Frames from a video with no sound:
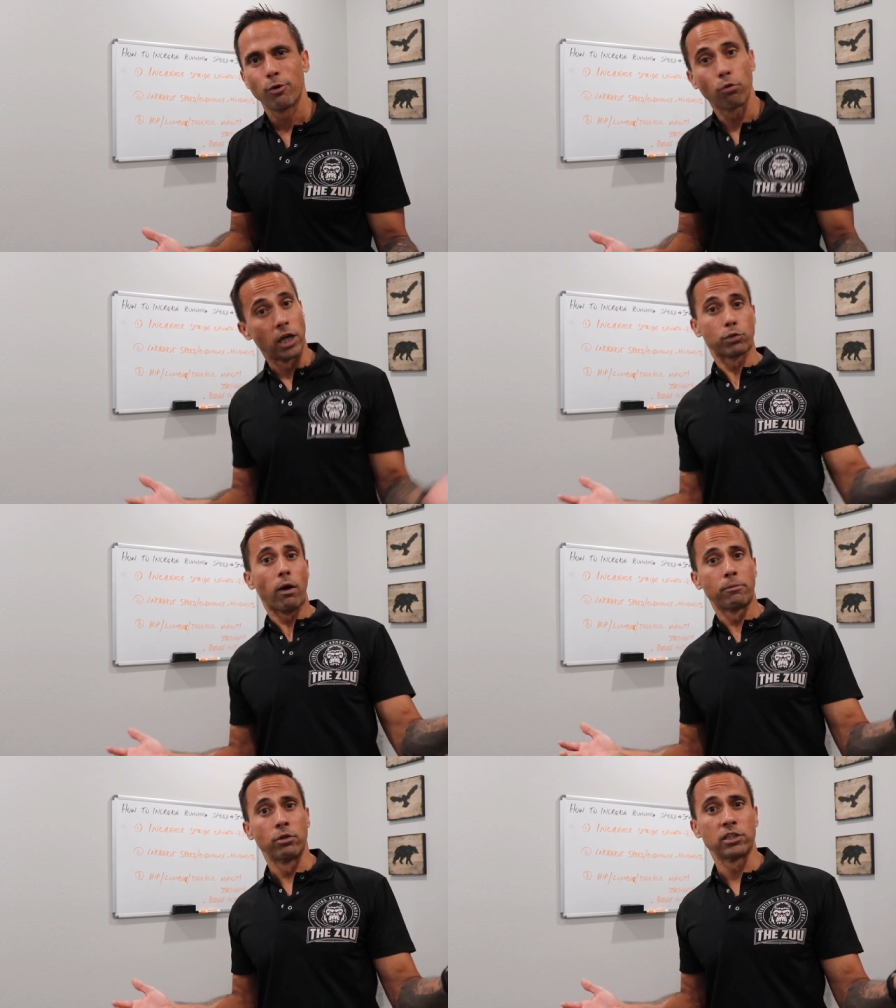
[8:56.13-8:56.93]
Well, that's
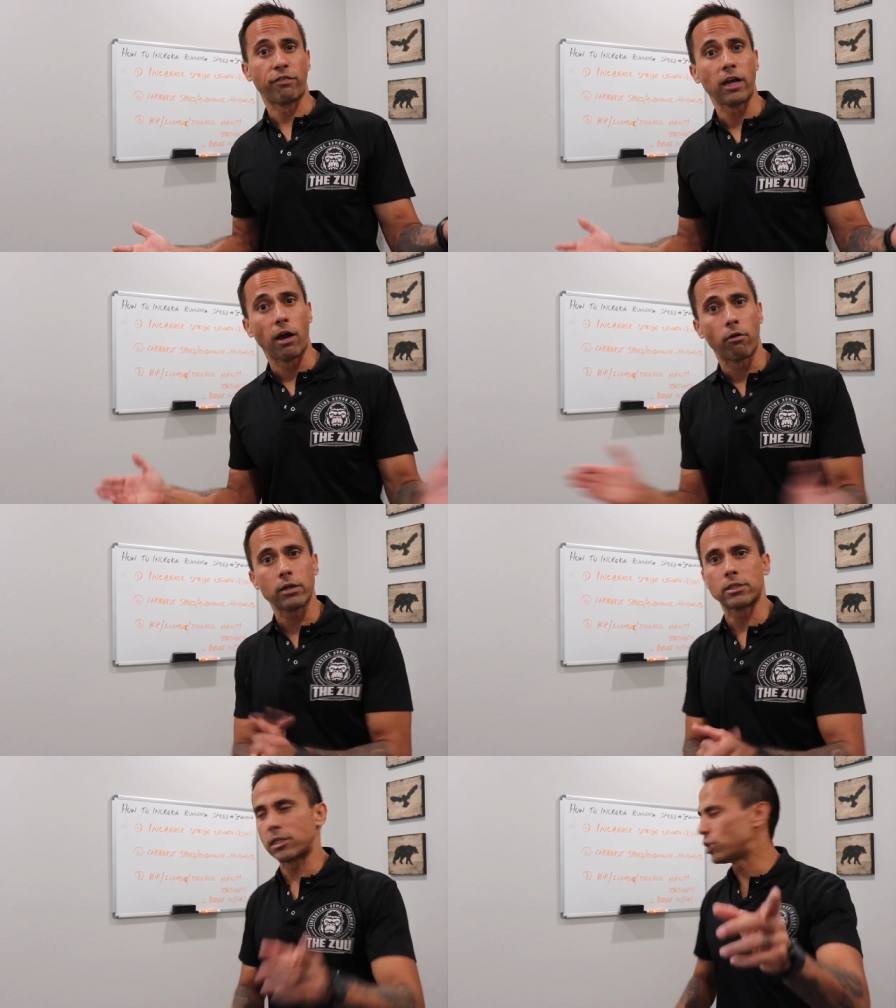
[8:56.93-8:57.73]
why I'm doing this video,
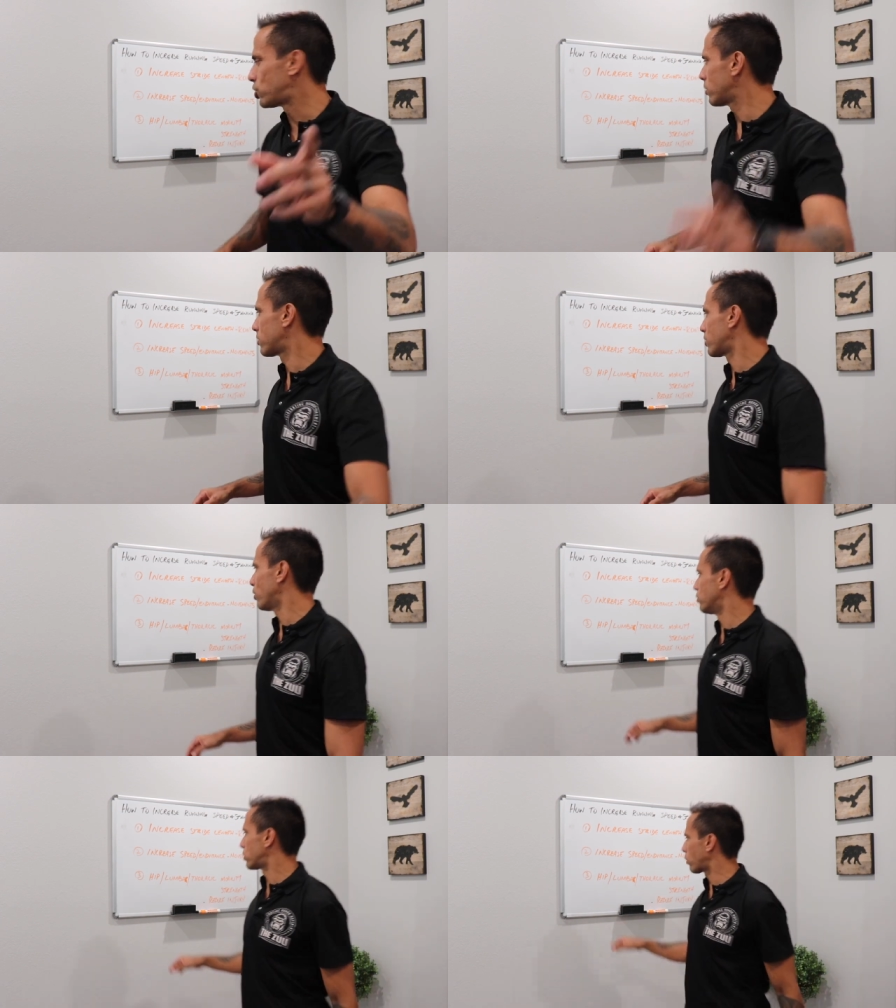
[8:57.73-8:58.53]
right? To teach it to
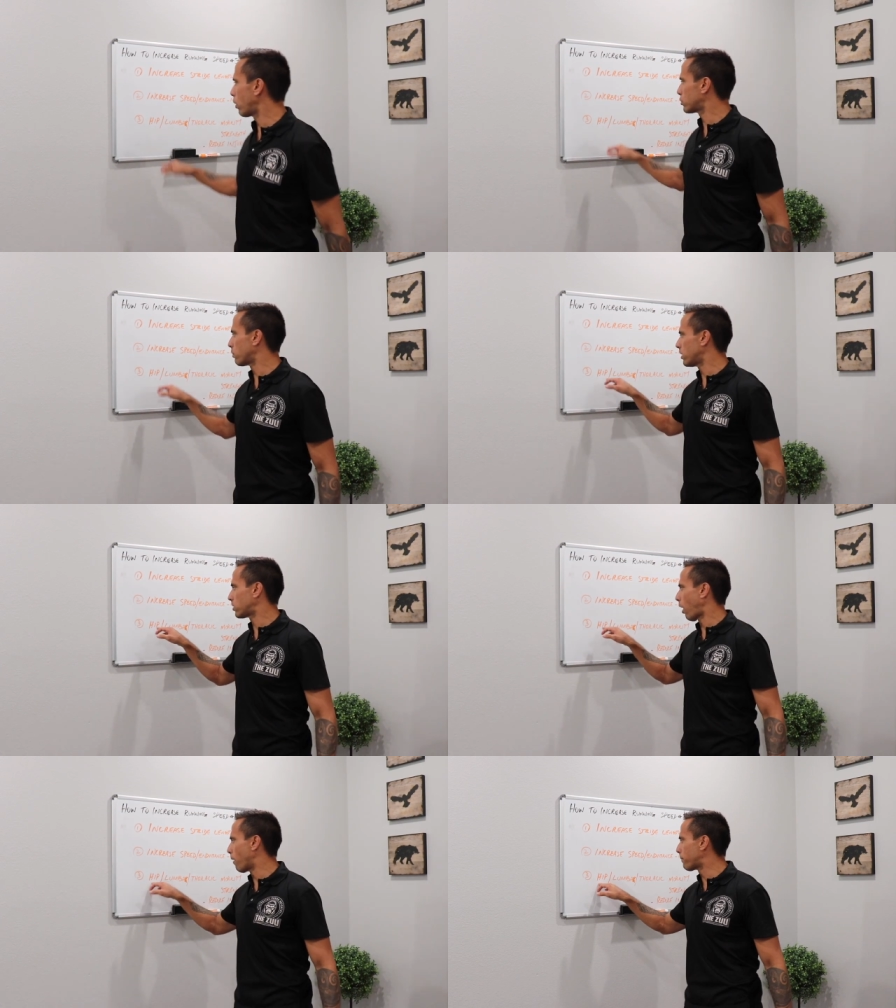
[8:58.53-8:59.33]
you. So guys, we need
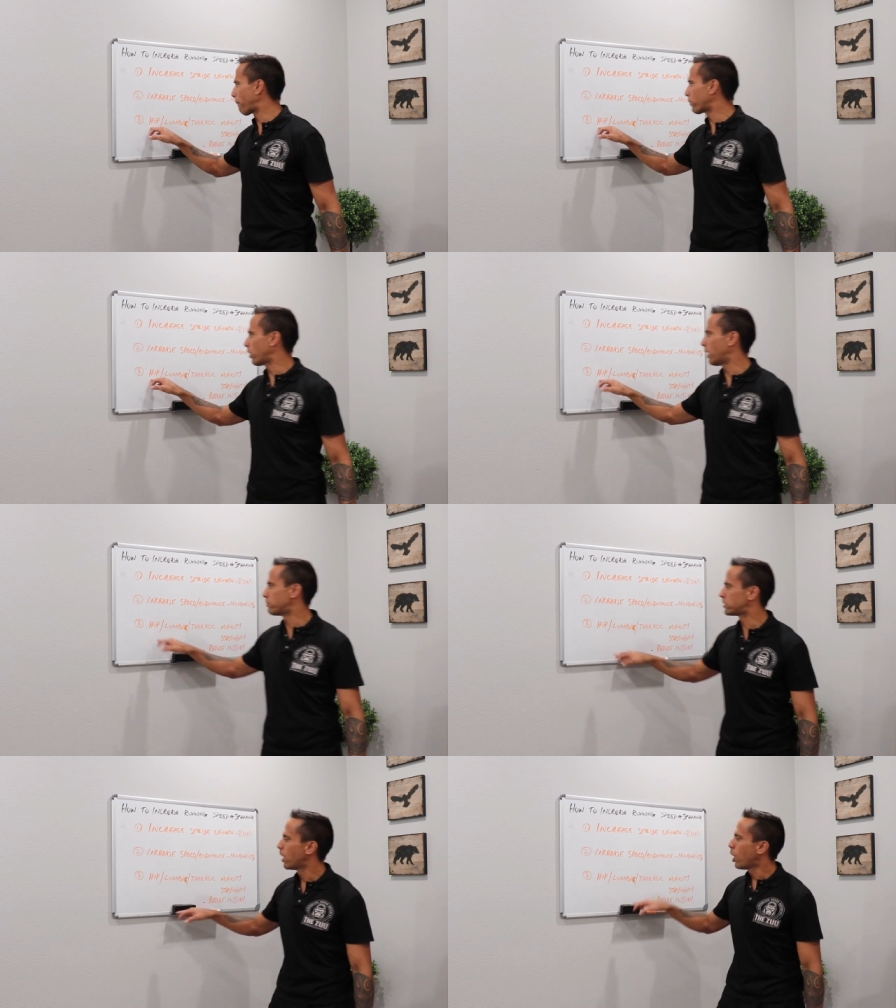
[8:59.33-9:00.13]
to open up your
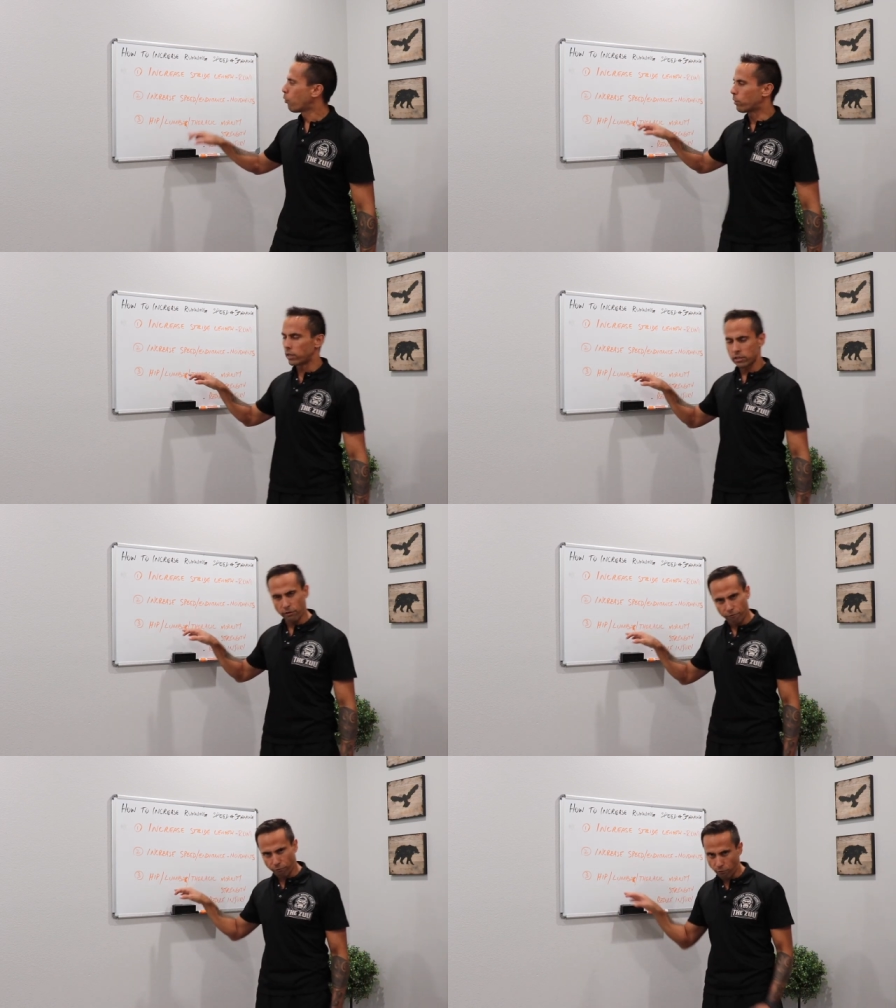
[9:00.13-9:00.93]
hips. We need
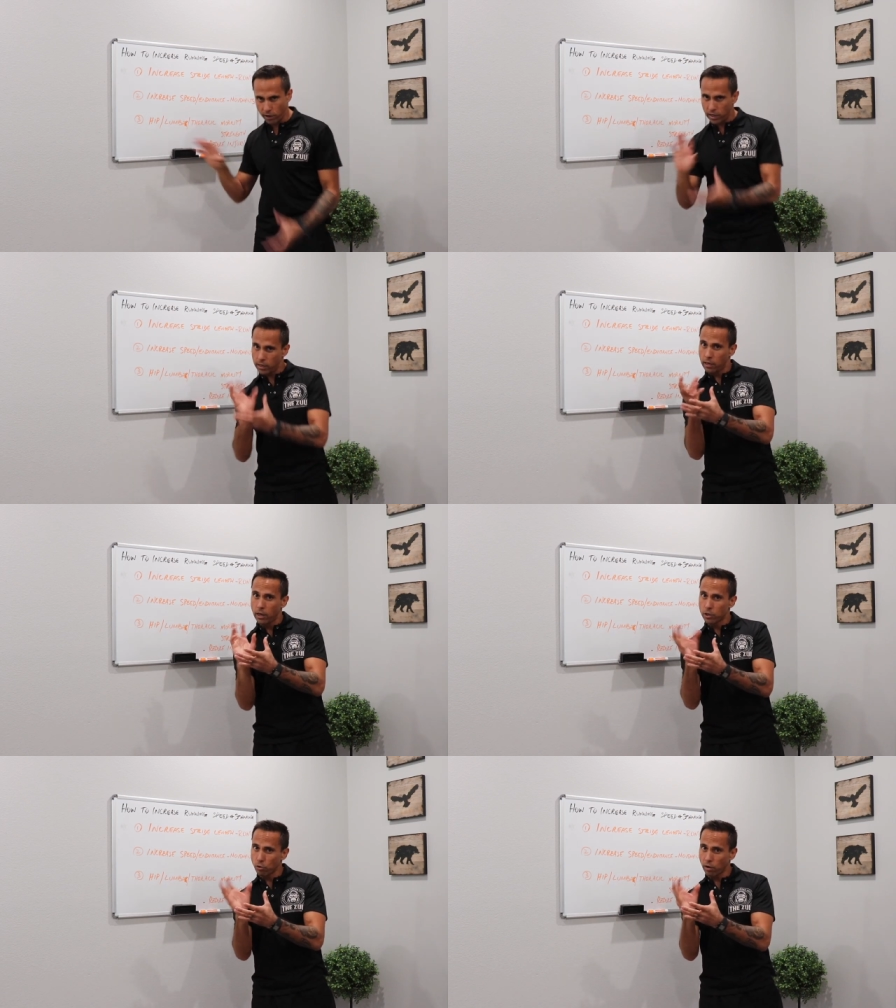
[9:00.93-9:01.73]
to free
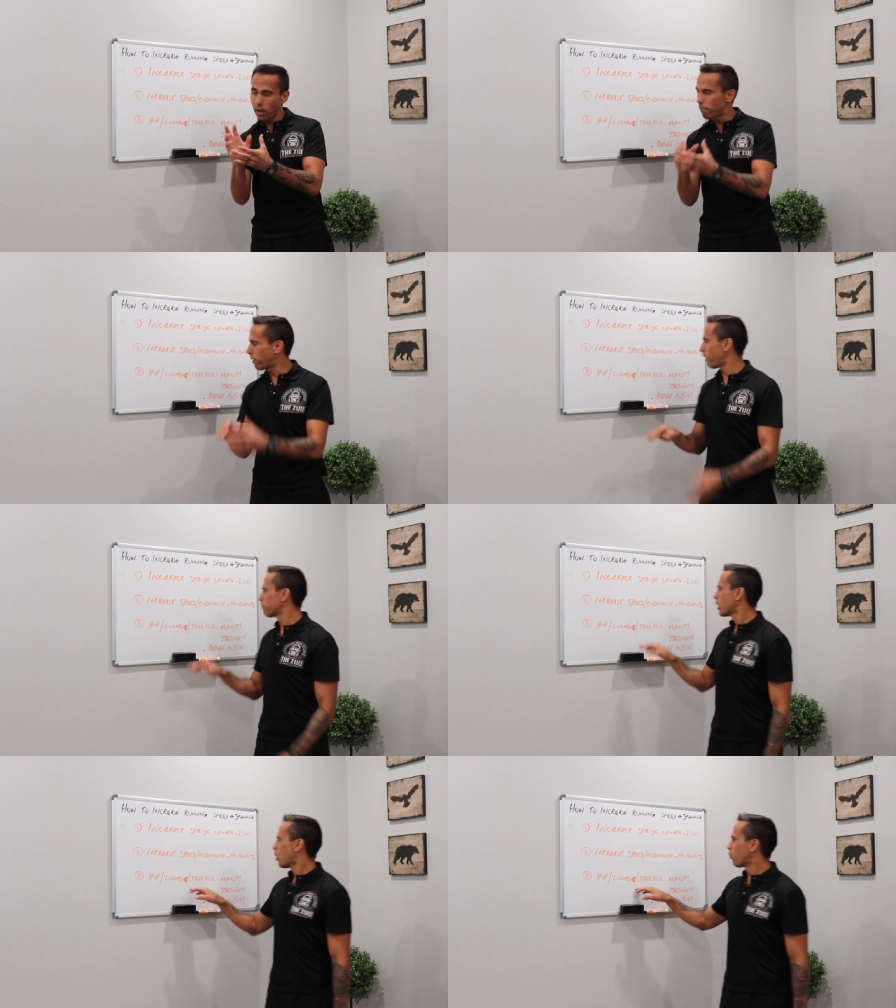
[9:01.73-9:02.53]
your lumbar.